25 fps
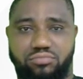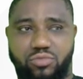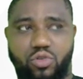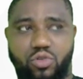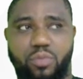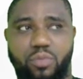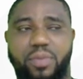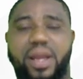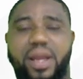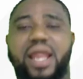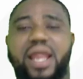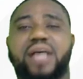
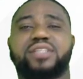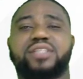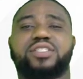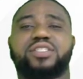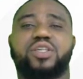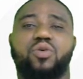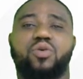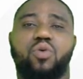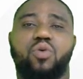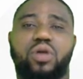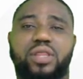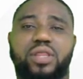to
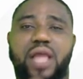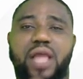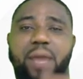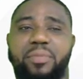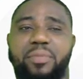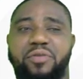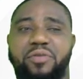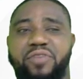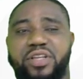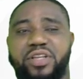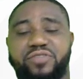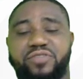balance in water,
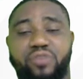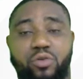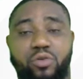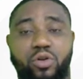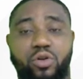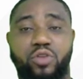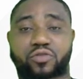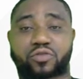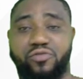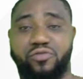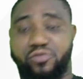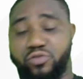prevent
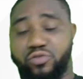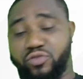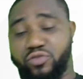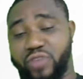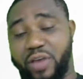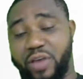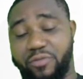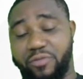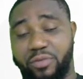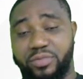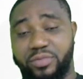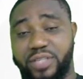it
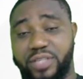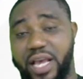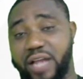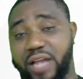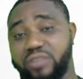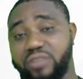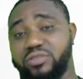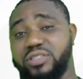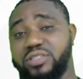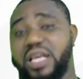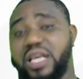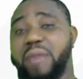from
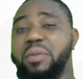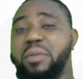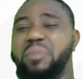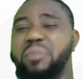side to side,